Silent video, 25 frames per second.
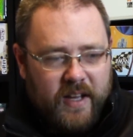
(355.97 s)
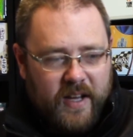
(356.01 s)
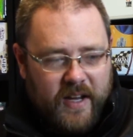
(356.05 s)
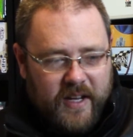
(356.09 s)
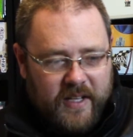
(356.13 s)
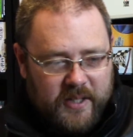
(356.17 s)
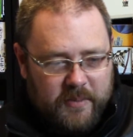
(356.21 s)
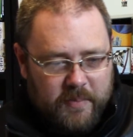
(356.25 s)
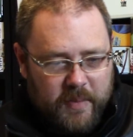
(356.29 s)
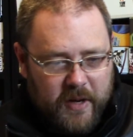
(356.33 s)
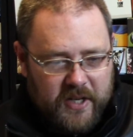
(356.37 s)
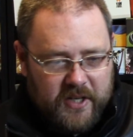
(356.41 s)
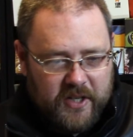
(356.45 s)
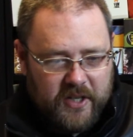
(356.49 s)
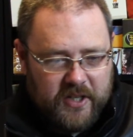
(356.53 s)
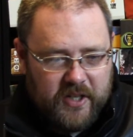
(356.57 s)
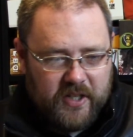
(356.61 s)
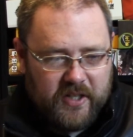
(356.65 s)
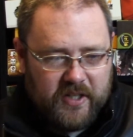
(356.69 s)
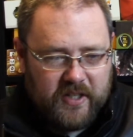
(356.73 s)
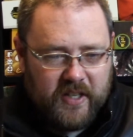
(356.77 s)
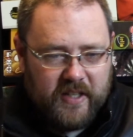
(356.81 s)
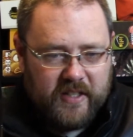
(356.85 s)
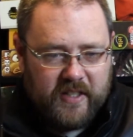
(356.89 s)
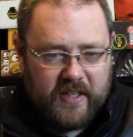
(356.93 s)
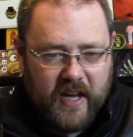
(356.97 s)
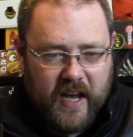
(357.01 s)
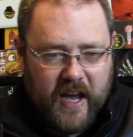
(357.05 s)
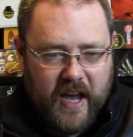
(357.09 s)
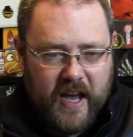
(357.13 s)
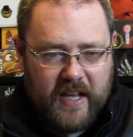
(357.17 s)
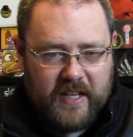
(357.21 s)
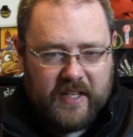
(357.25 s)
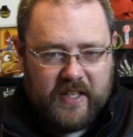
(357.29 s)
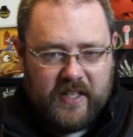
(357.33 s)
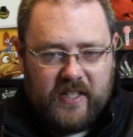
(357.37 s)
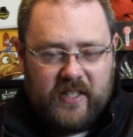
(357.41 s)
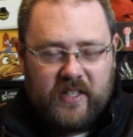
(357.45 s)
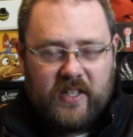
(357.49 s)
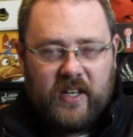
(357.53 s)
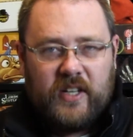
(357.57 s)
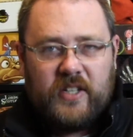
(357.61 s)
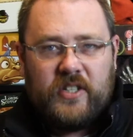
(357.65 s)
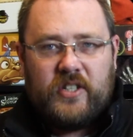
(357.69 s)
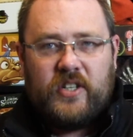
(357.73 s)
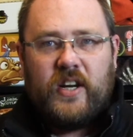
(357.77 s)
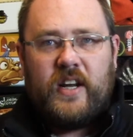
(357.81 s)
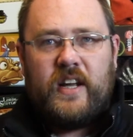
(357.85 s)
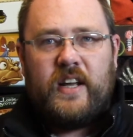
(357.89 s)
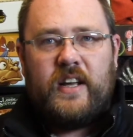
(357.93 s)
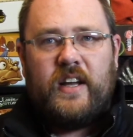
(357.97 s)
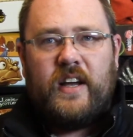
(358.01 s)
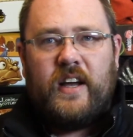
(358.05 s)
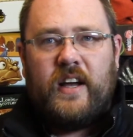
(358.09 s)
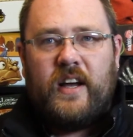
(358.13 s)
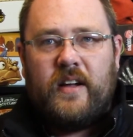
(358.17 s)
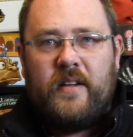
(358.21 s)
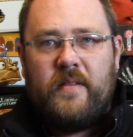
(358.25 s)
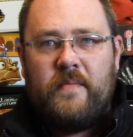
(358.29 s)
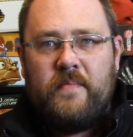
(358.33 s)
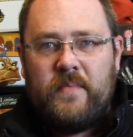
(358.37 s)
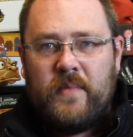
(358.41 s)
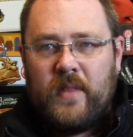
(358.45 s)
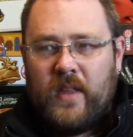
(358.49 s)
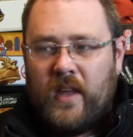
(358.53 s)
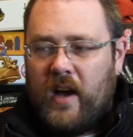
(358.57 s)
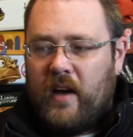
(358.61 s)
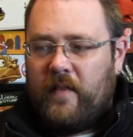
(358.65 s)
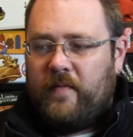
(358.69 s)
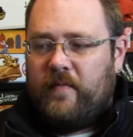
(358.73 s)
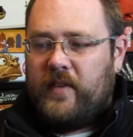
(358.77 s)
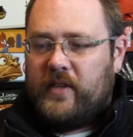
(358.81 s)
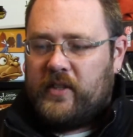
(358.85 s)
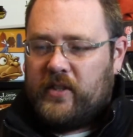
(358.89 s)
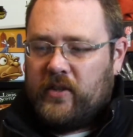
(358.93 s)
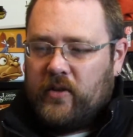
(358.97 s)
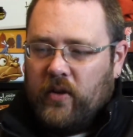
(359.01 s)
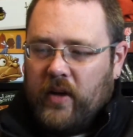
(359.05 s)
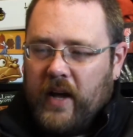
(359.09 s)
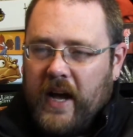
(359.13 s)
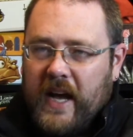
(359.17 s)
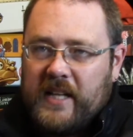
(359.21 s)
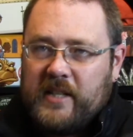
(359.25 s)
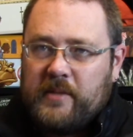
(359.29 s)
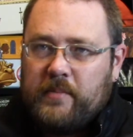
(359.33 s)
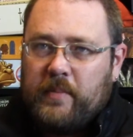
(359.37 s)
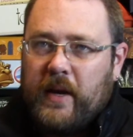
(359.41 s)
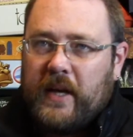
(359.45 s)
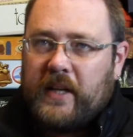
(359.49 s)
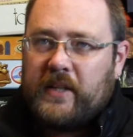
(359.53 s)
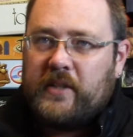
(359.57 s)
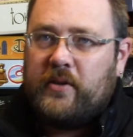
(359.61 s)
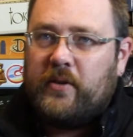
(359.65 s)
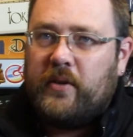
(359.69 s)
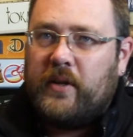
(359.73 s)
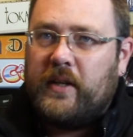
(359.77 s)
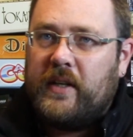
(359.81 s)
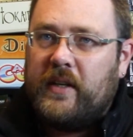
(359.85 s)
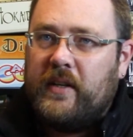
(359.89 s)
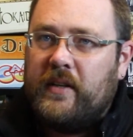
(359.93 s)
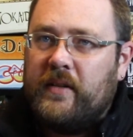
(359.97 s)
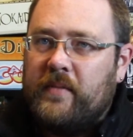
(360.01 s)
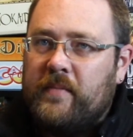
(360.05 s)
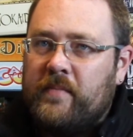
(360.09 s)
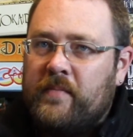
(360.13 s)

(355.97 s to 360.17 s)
especially just because it has such a physical aspect to it.